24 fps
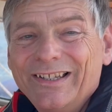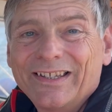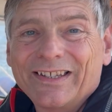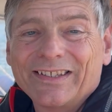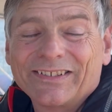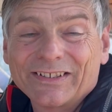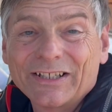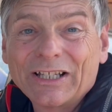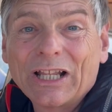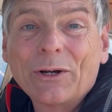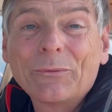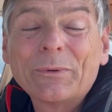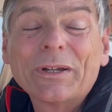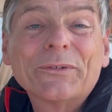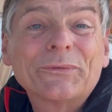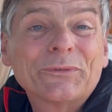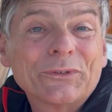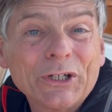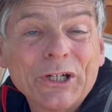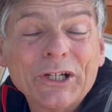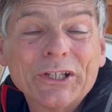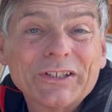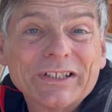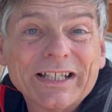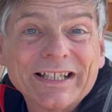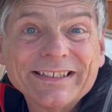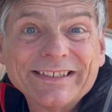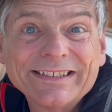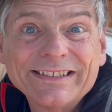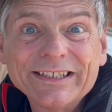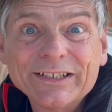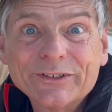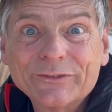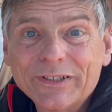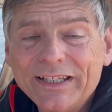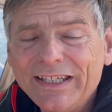So now we've turned 90
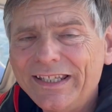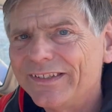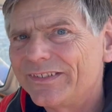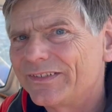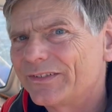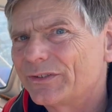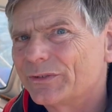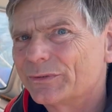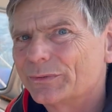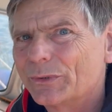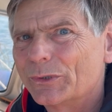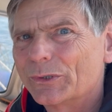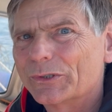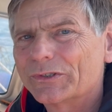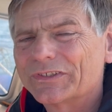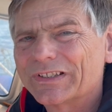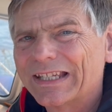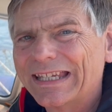degrees towards